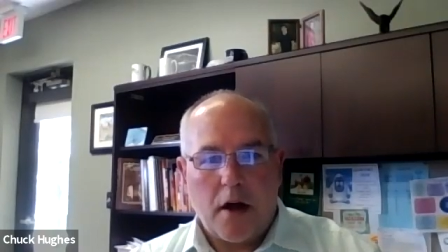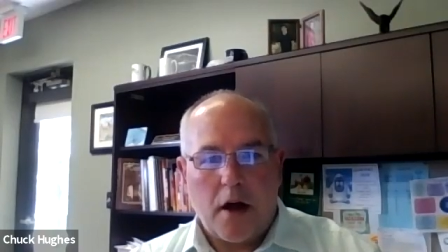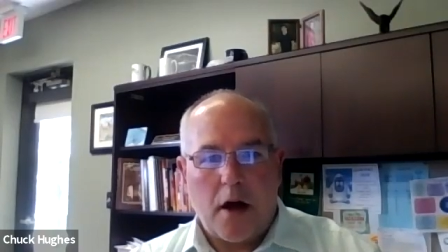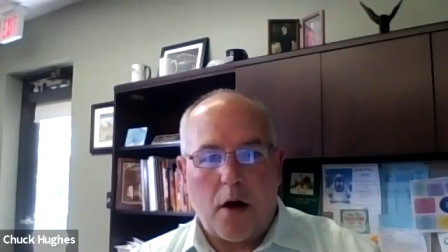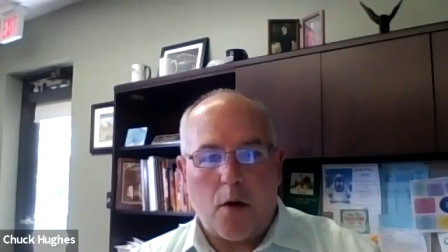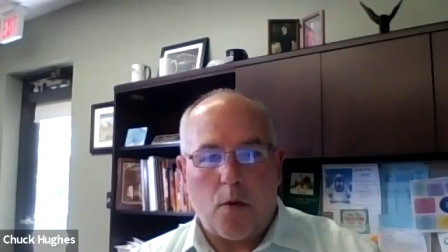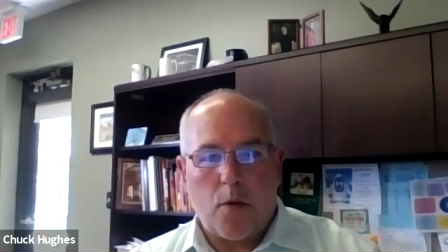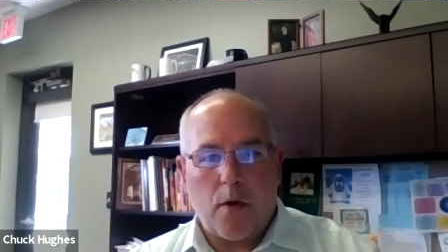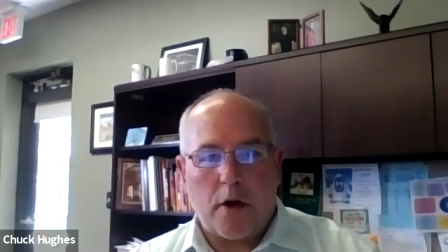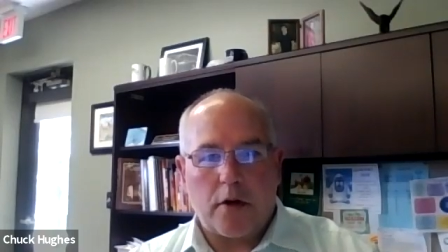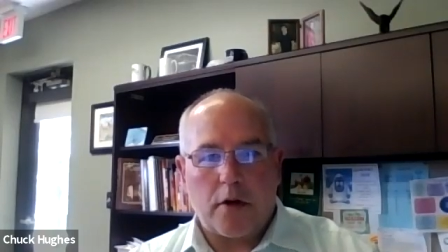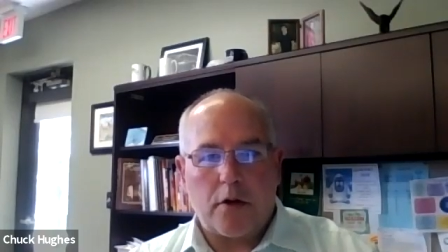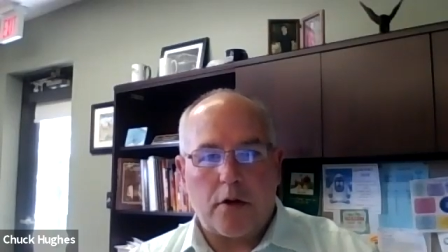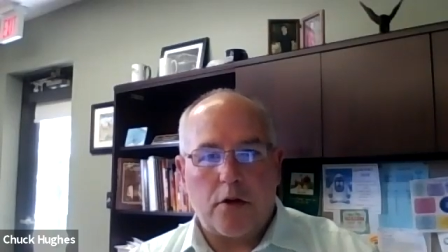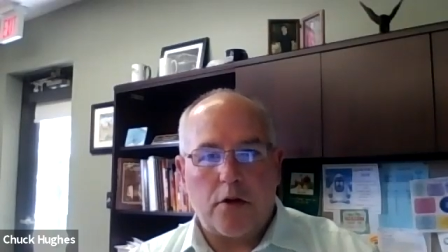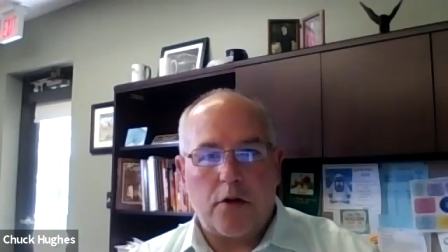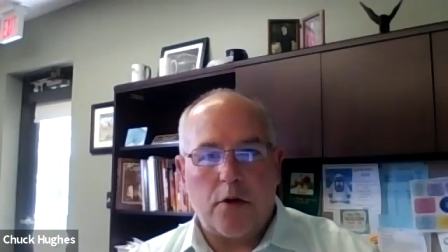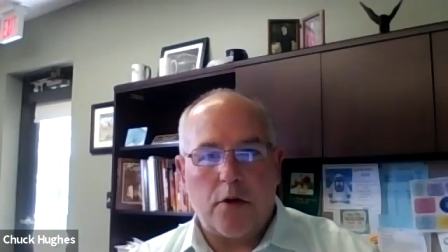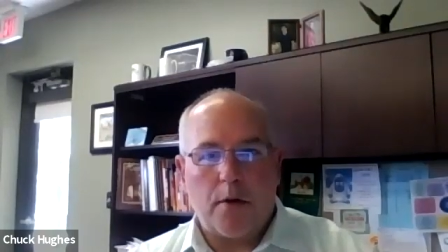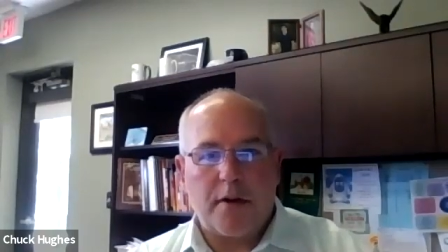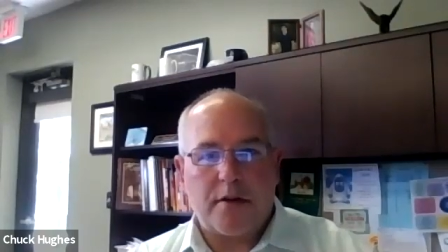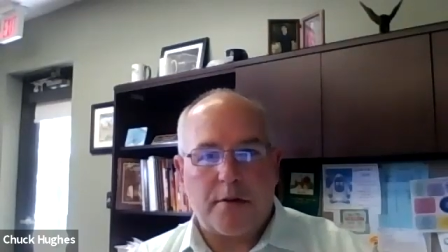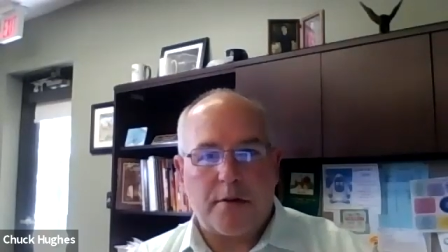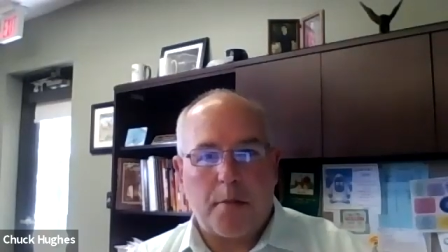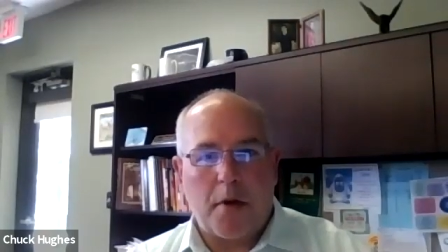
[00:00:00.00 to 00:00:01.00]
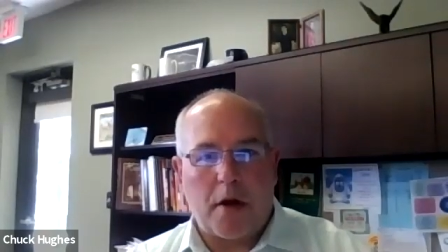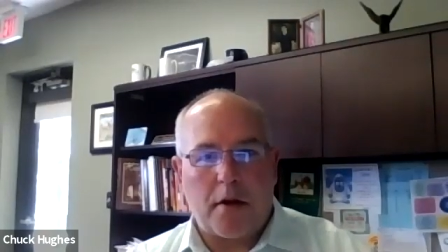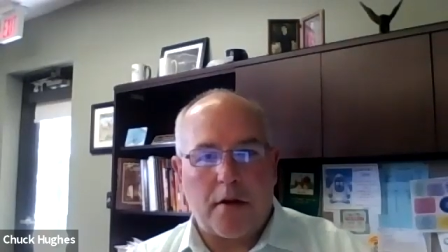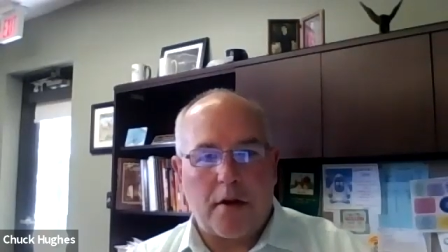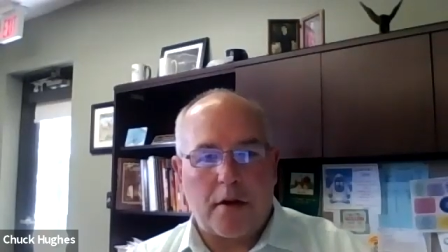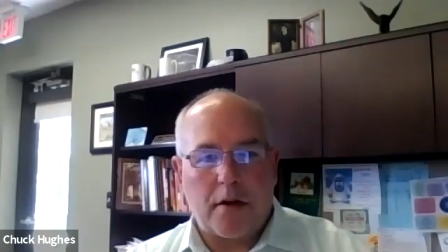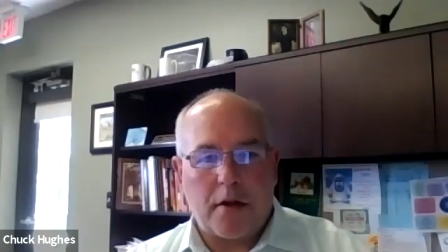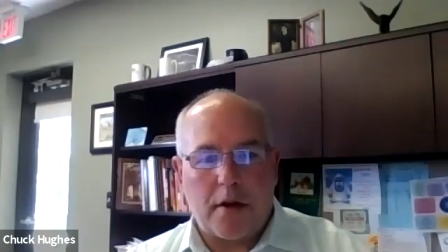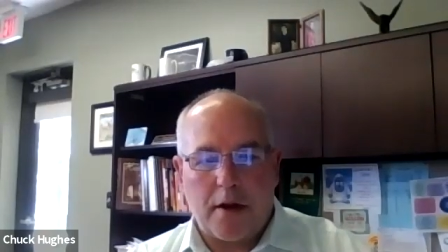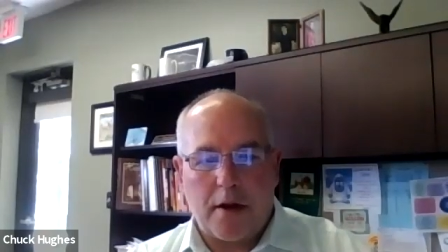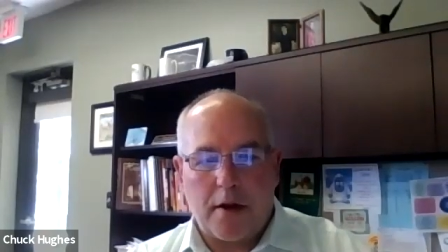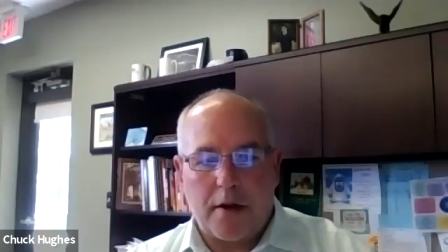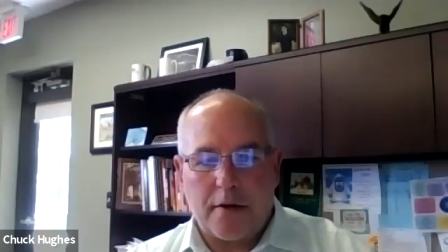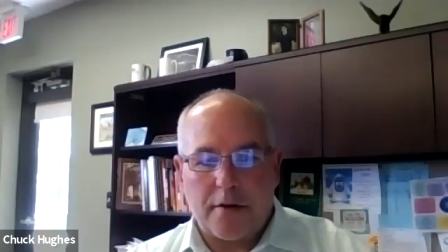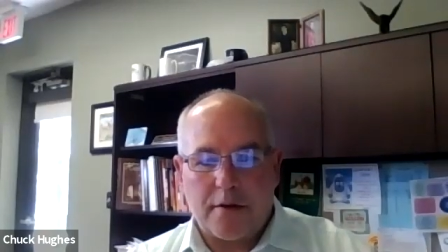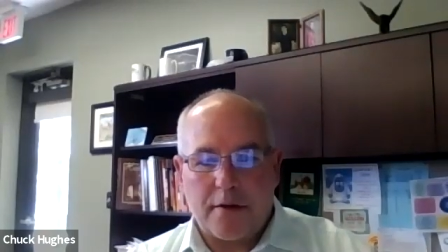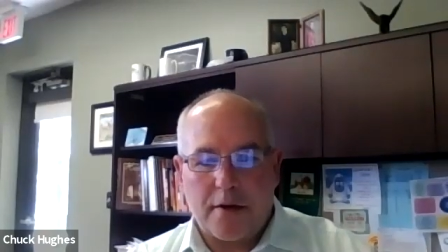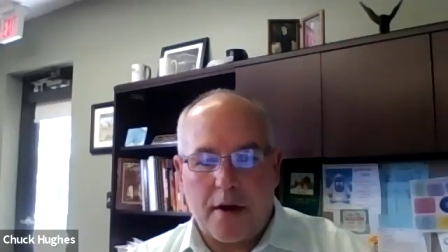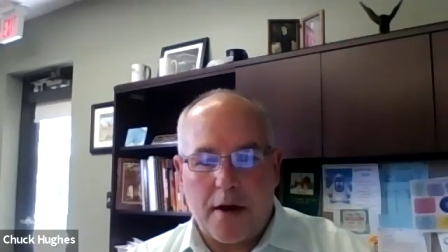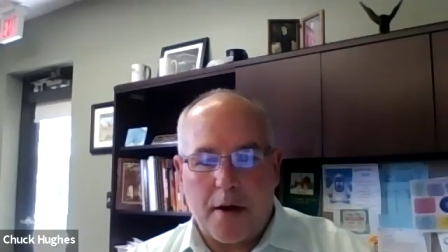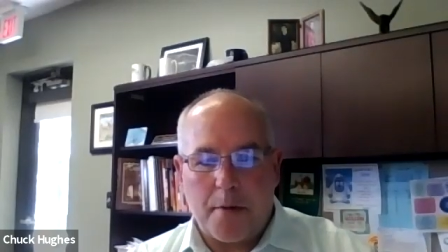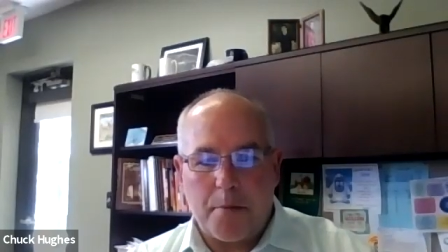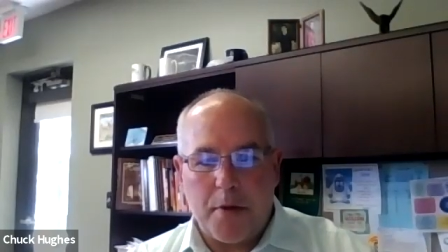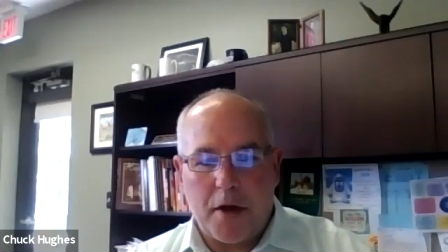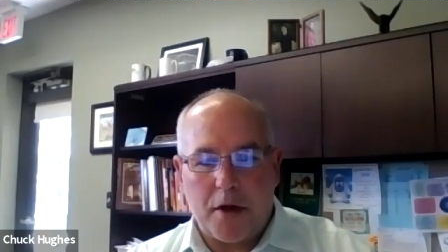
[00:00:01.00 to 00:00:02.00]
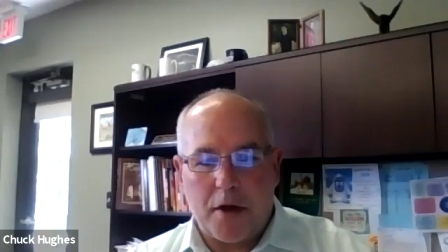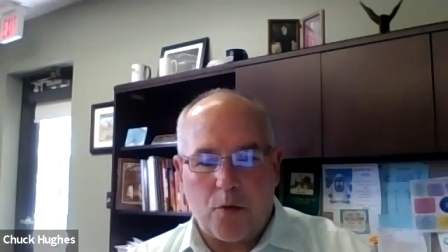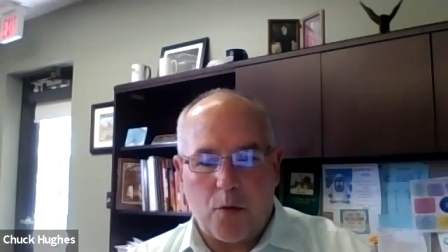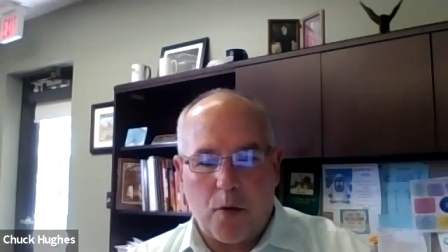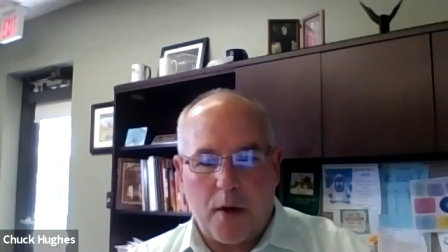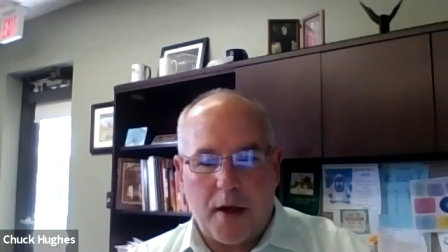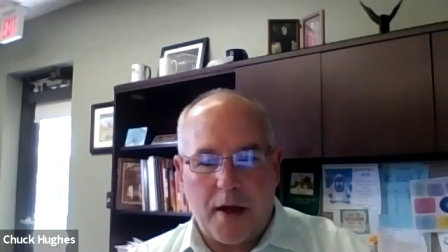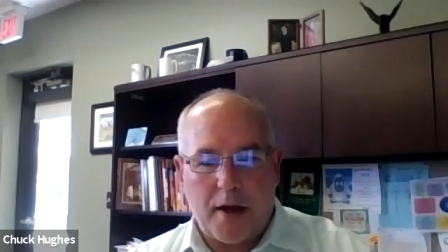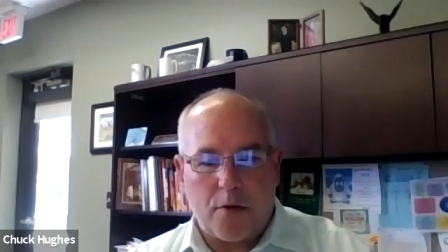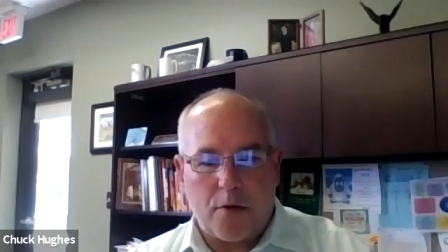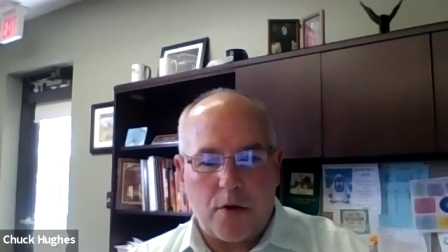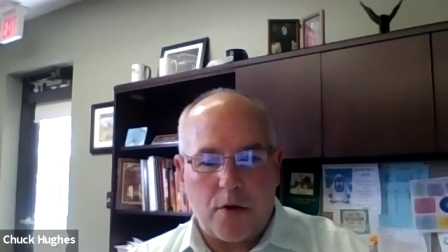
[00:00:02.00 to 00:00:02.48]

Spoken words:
We're doing some other things. Midweek,